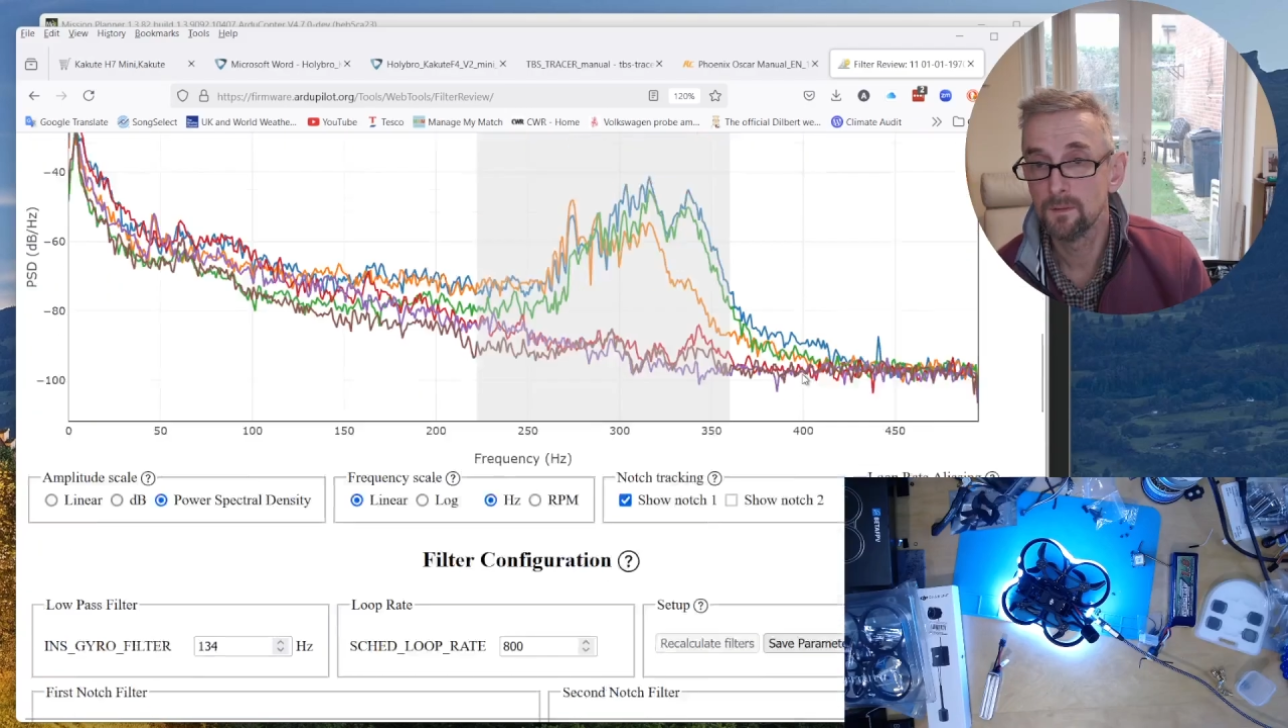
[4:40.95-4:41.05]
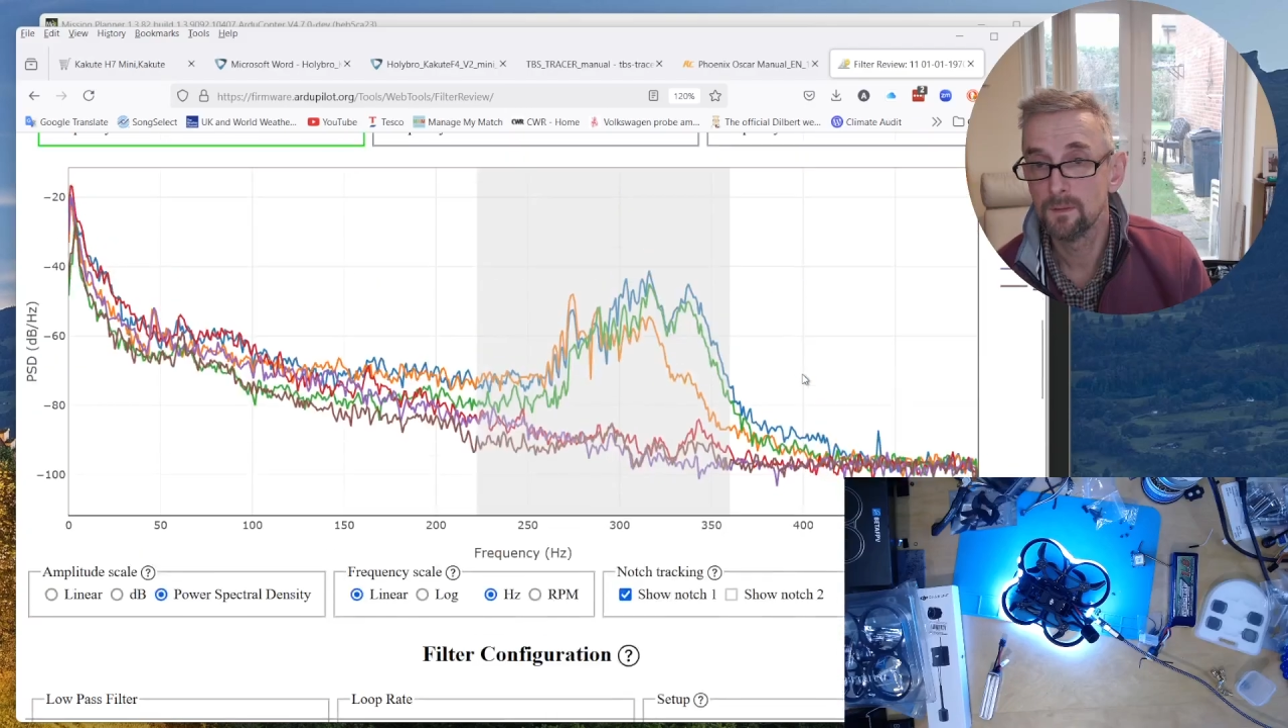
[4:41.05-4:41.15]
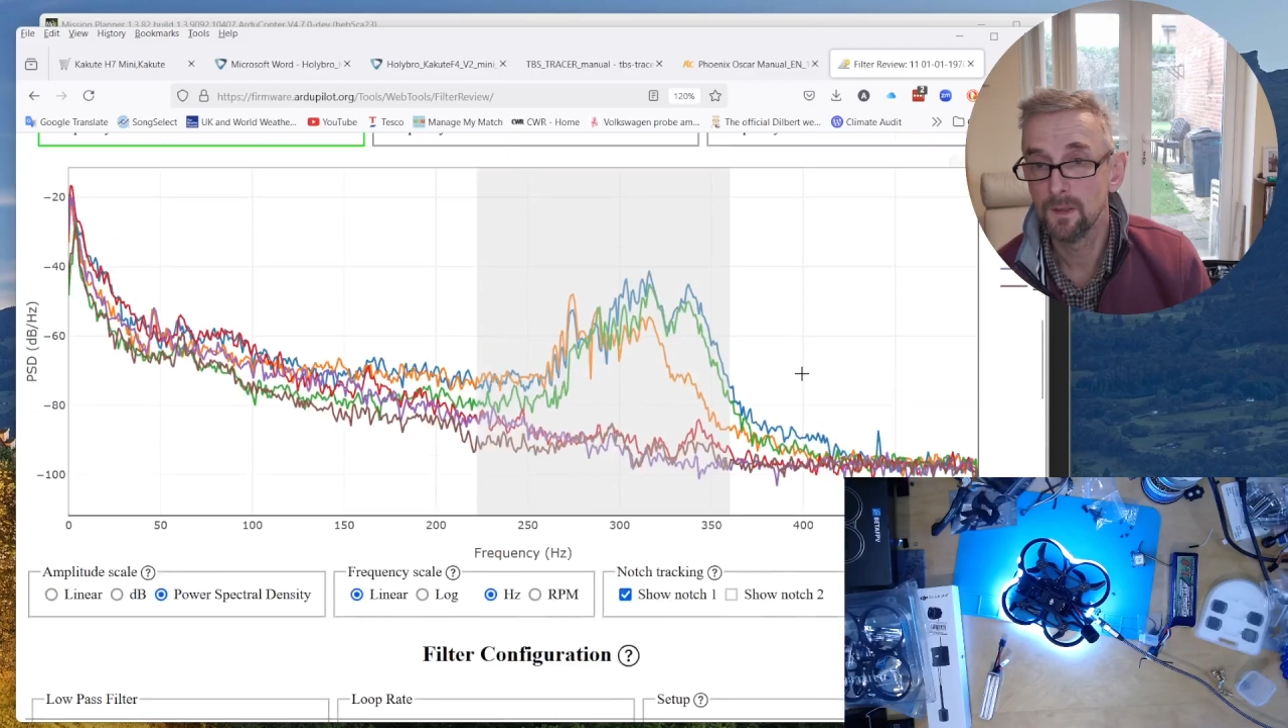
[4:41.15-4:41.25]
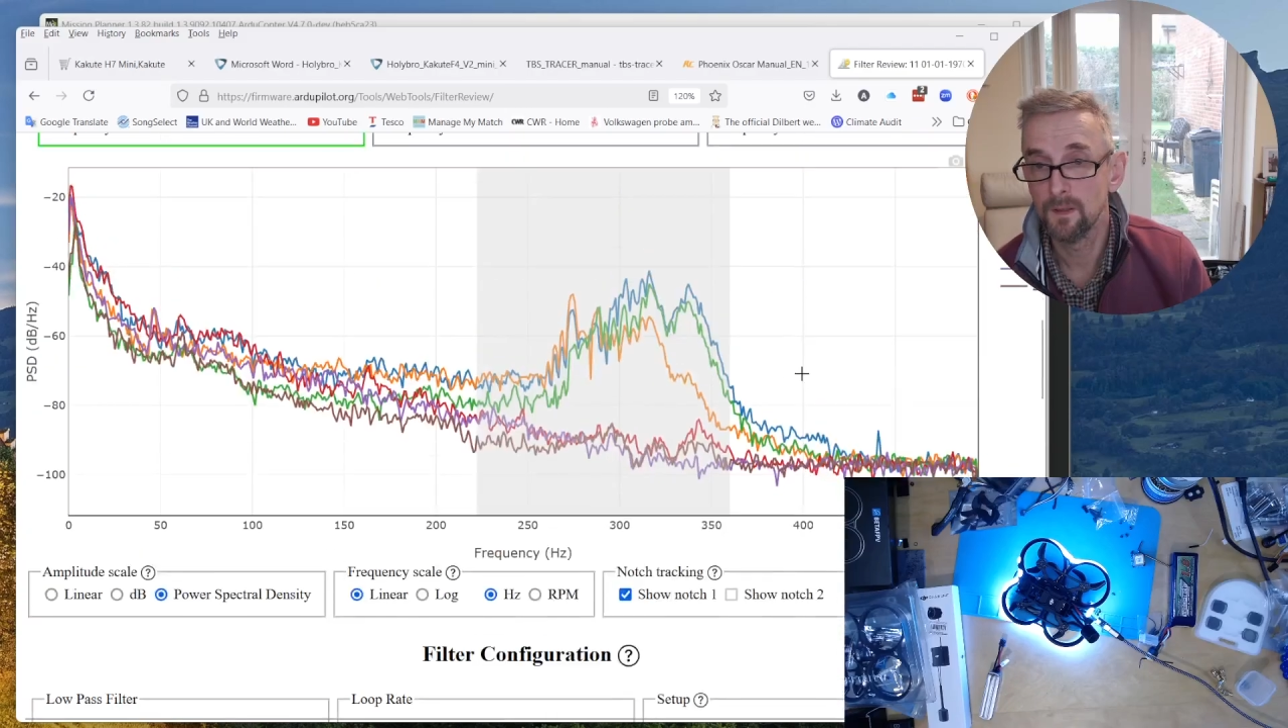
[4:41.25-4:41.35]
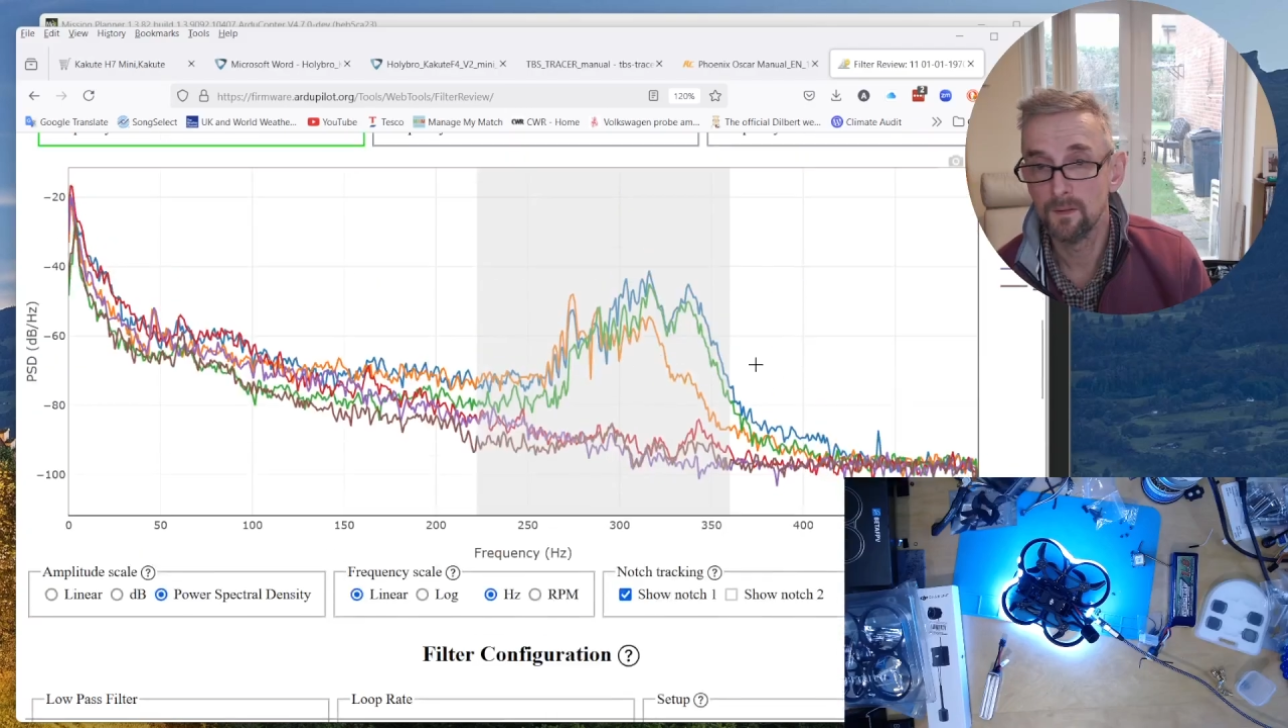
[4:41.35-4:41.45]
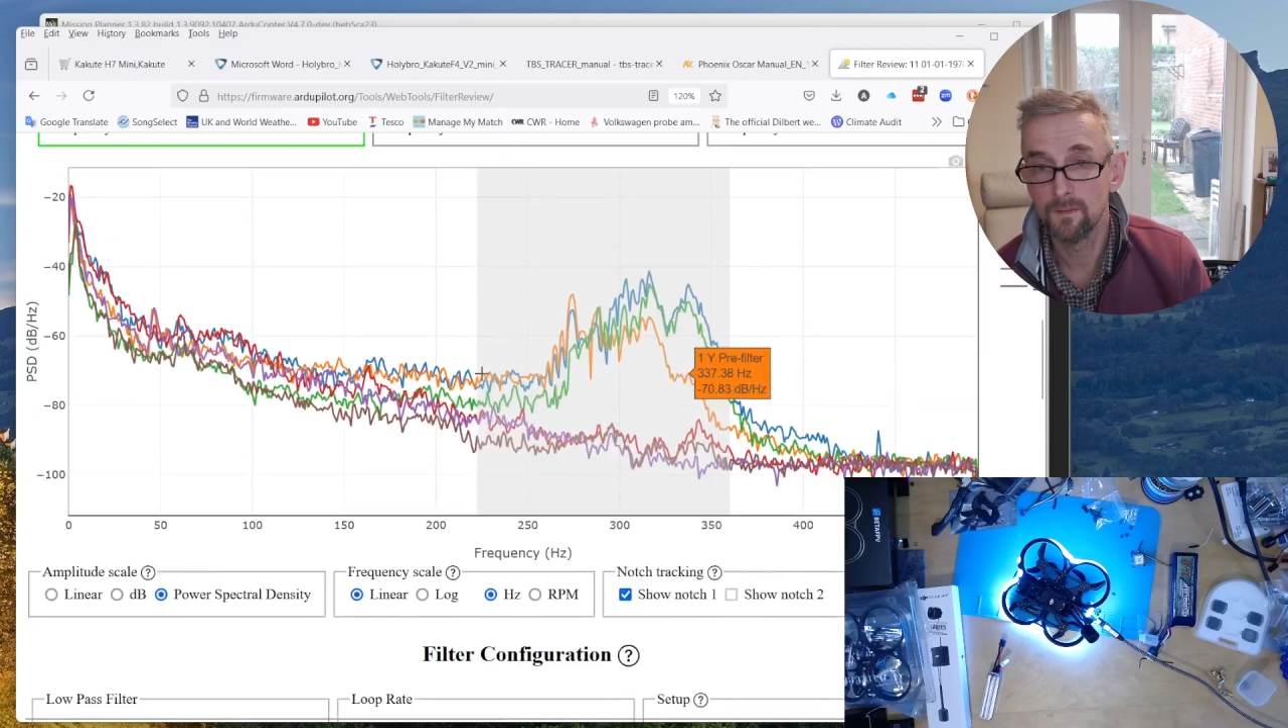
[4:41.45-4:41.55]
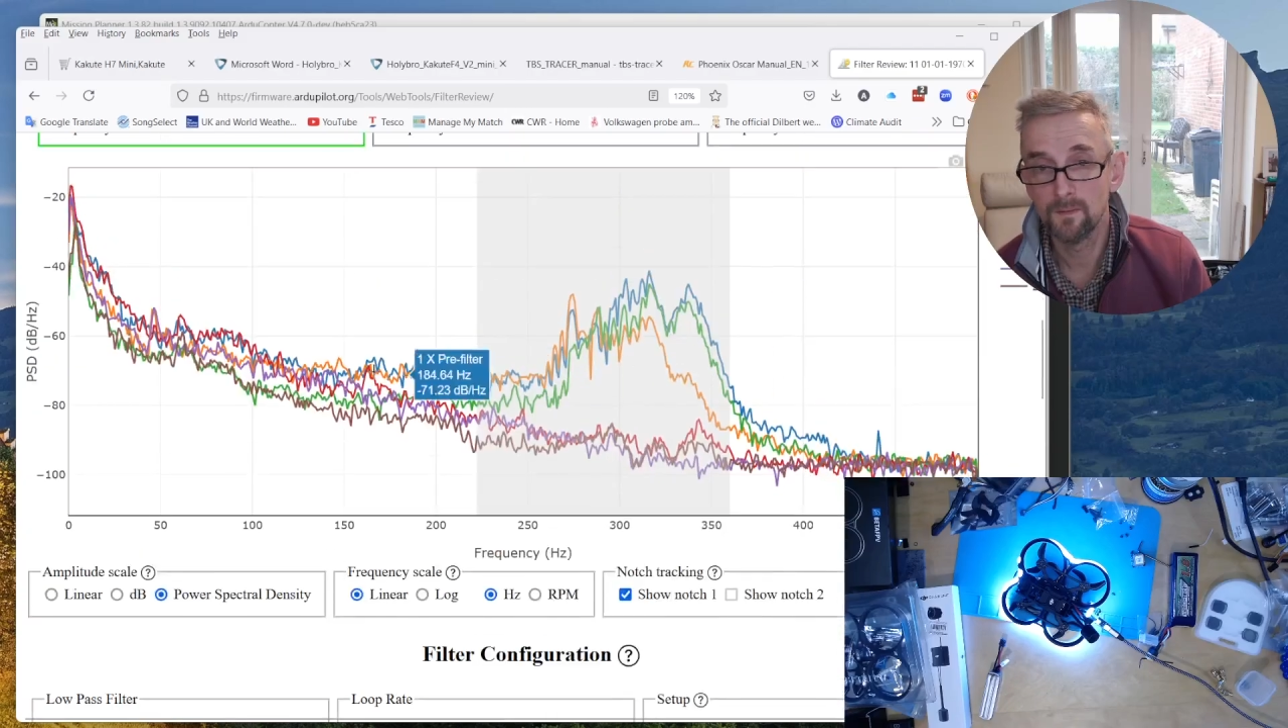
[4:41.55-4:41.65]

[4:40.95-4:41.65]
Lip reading: And there